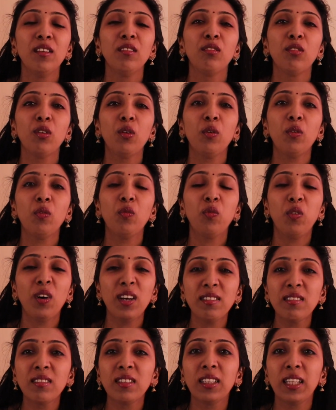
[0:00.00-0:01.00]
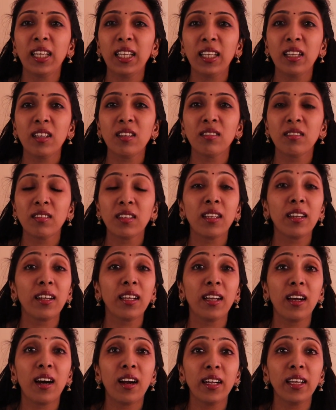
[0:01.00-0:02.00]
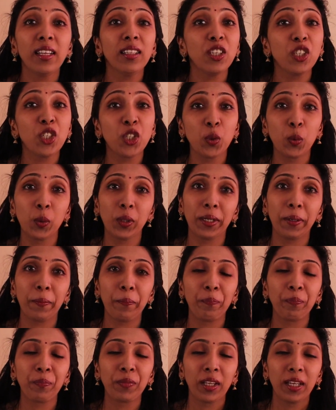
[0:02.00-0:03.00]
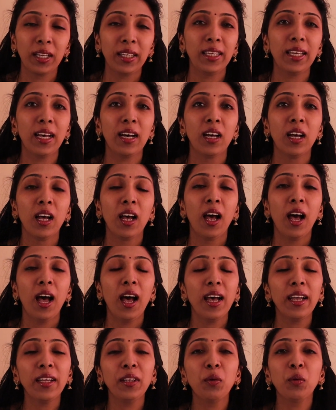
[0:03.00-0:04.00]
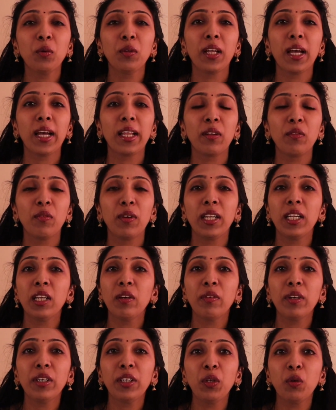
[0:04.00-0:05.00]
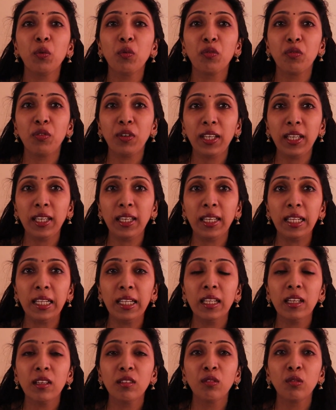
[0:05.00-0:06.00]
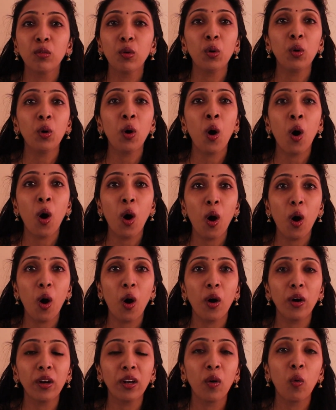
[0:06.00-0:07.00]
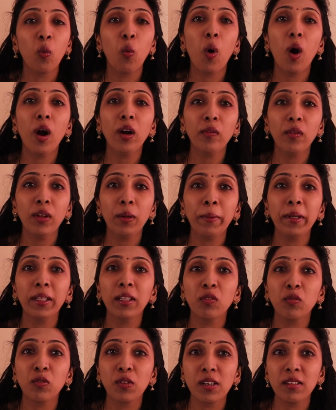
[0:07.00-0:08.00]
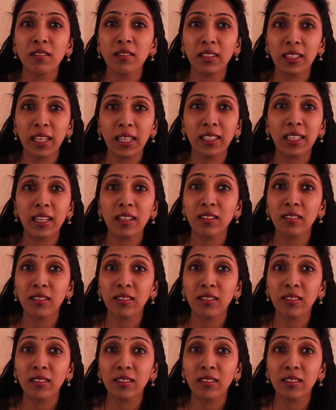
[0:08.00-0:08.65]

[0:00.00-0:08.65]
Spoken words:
So first thing is regarding the sugar. Yeah, I know that whenever you feel so hot, what will be the first thing that